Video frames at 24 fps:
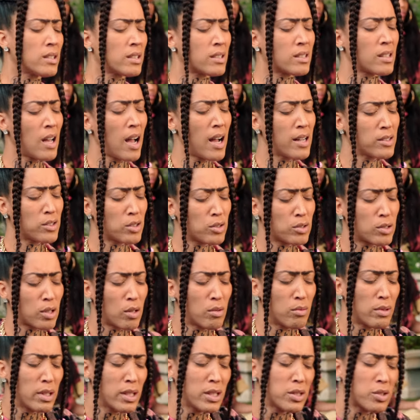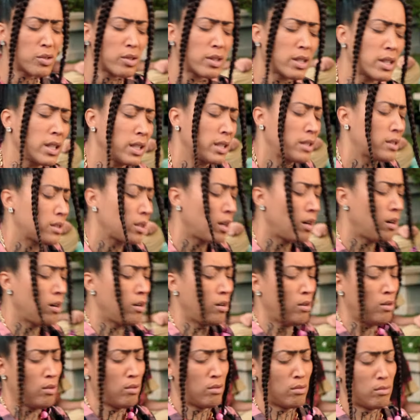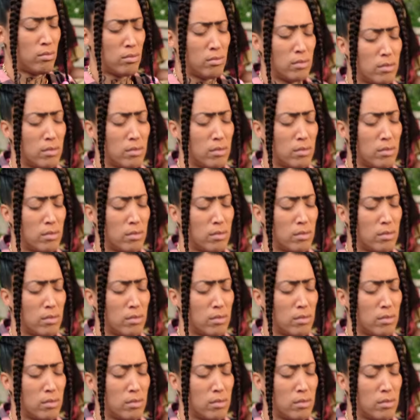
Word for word: designs are so intricate, though.